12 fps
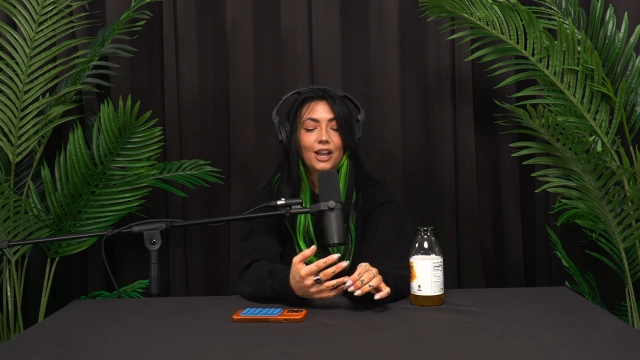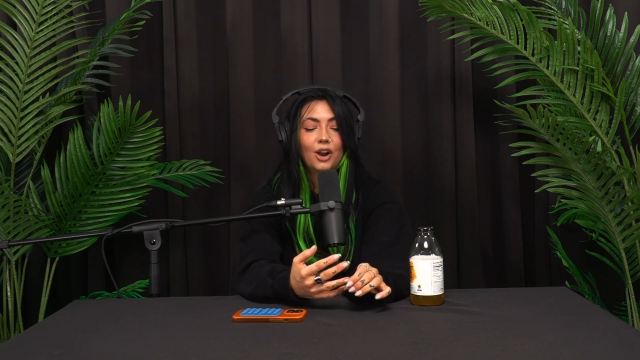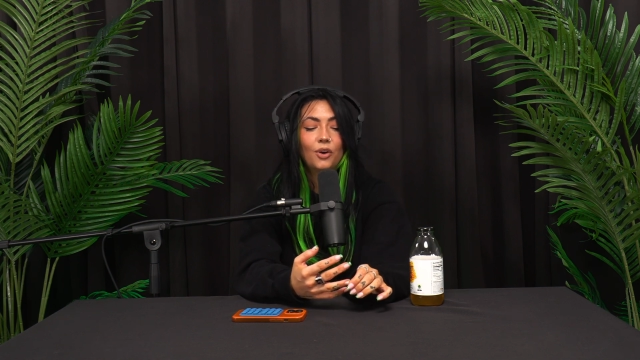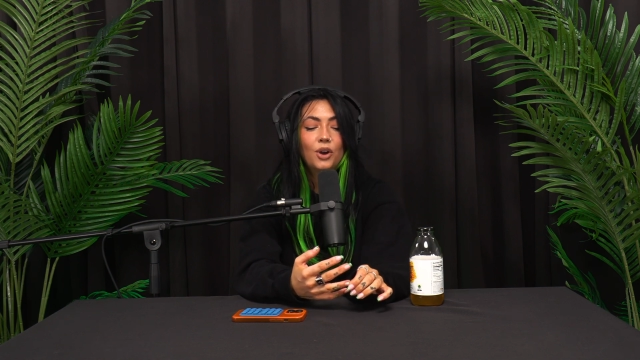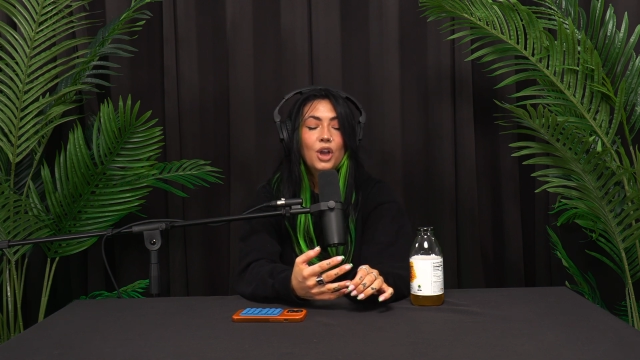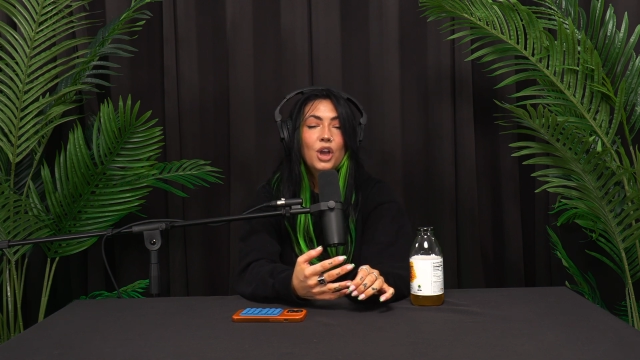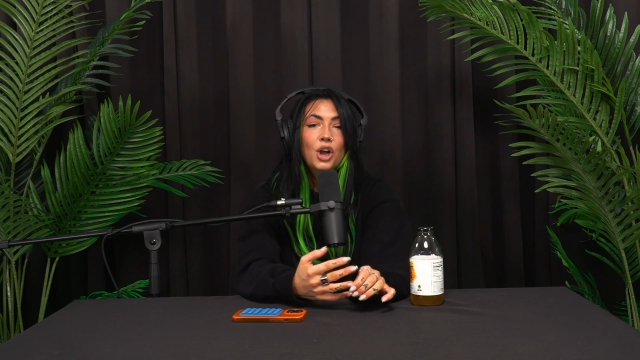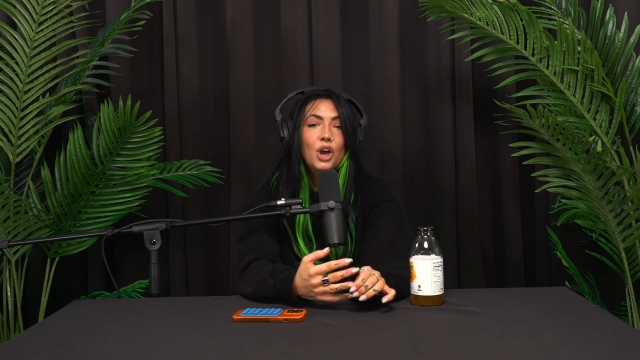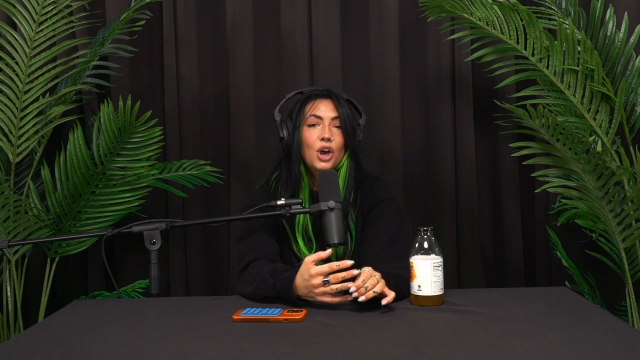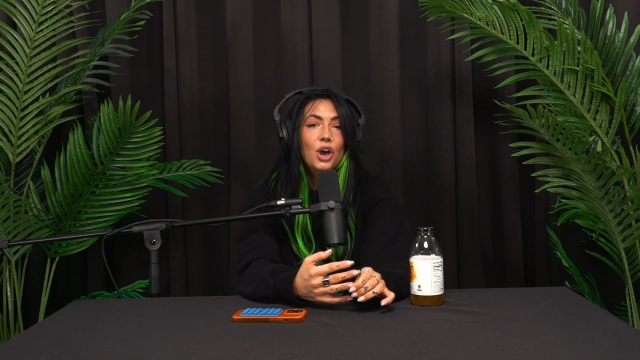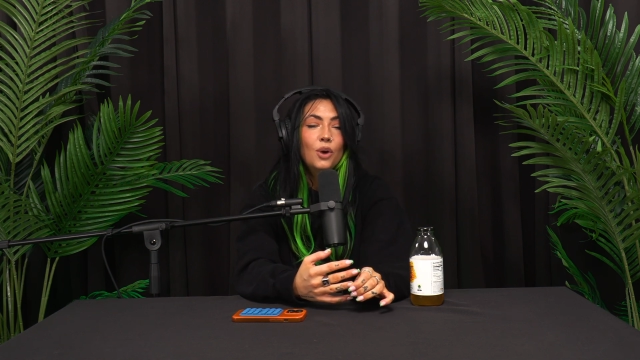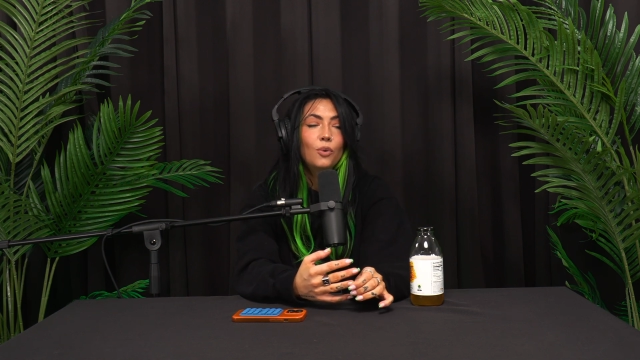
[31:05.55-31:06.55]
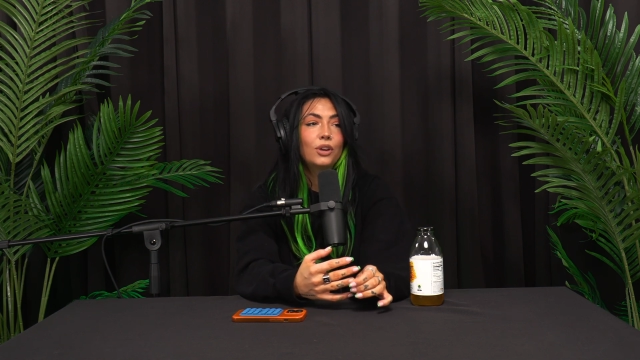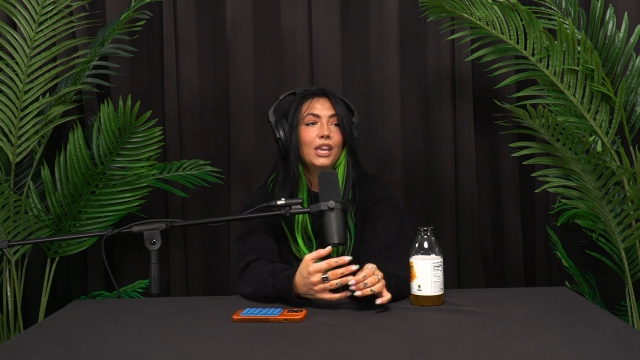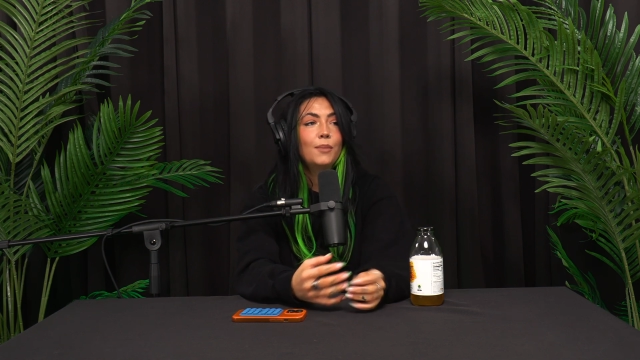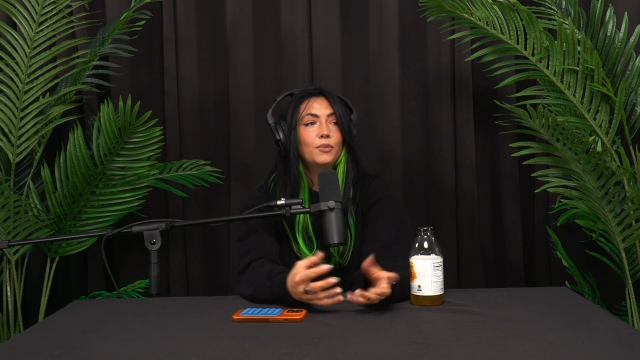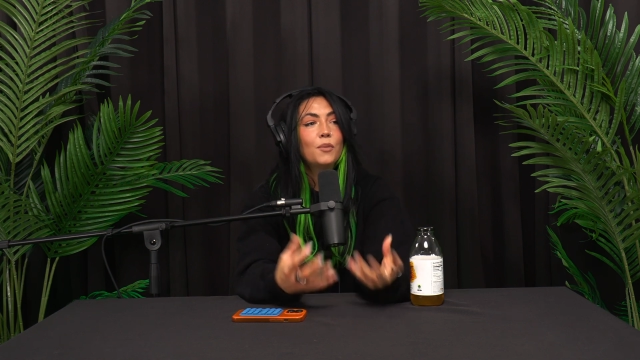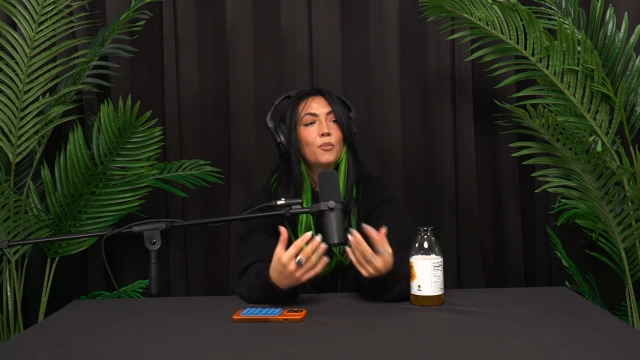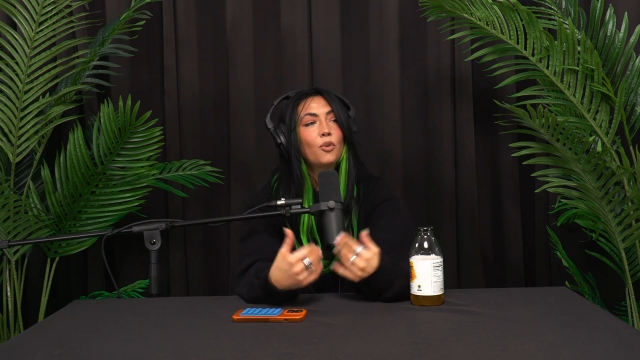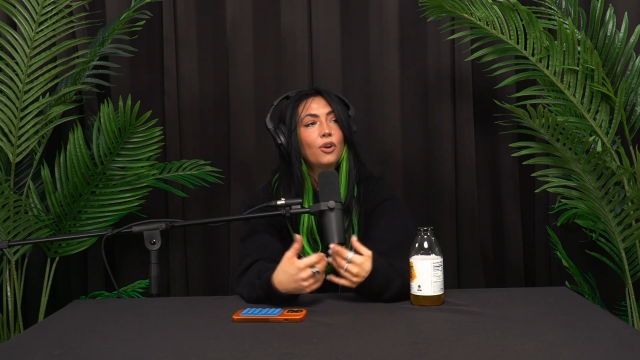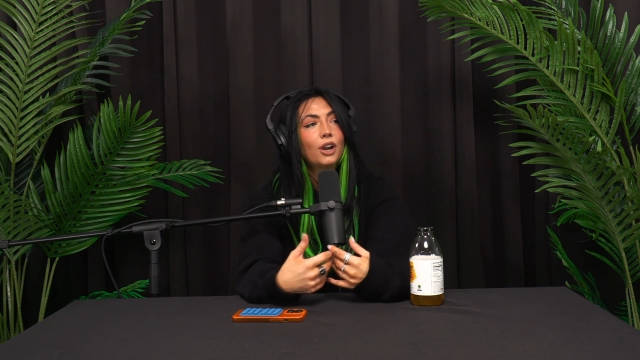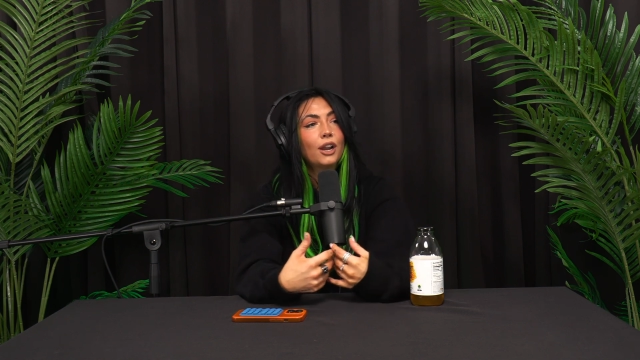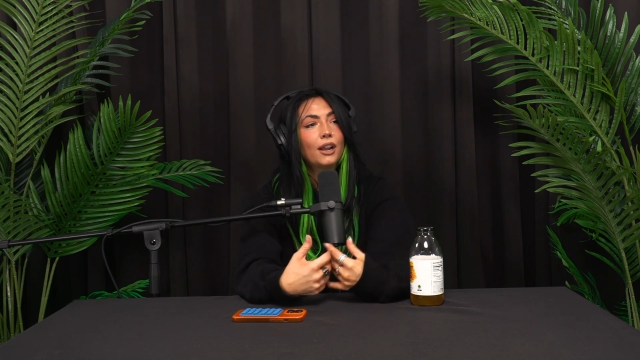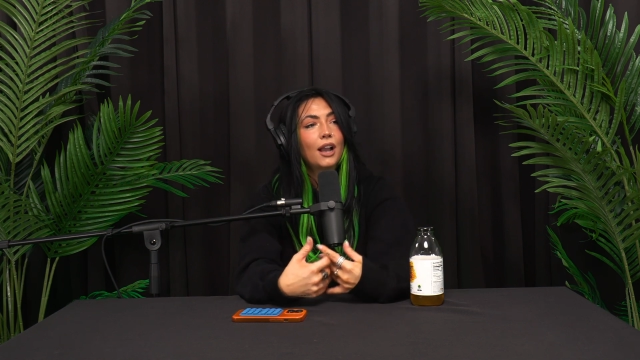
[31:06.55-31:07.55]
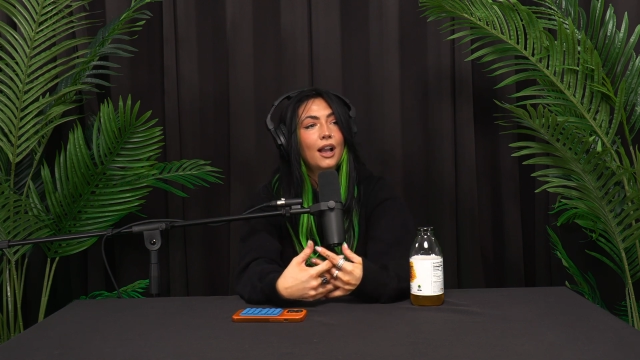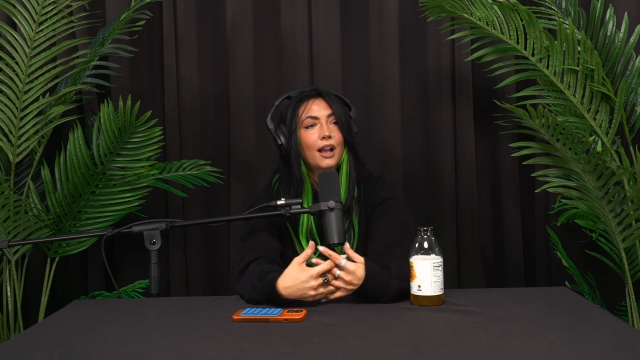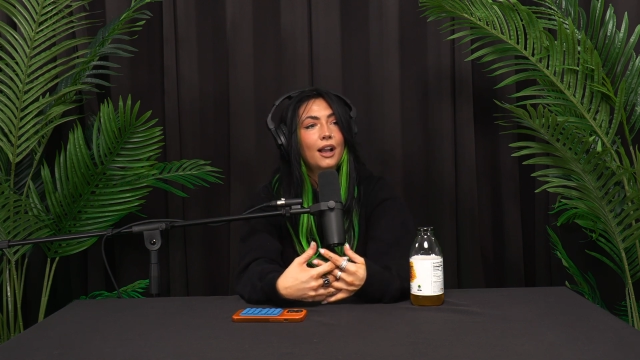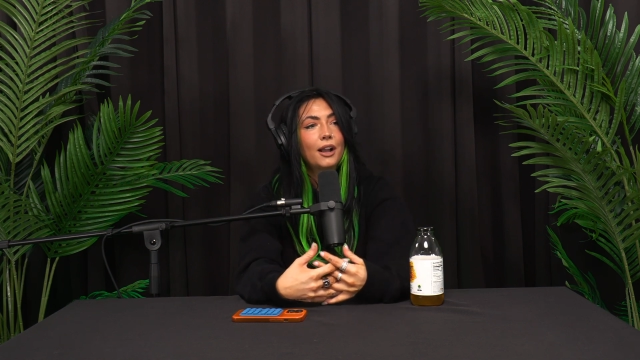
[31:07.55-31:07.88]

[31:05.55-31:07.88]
So we'll keep the more,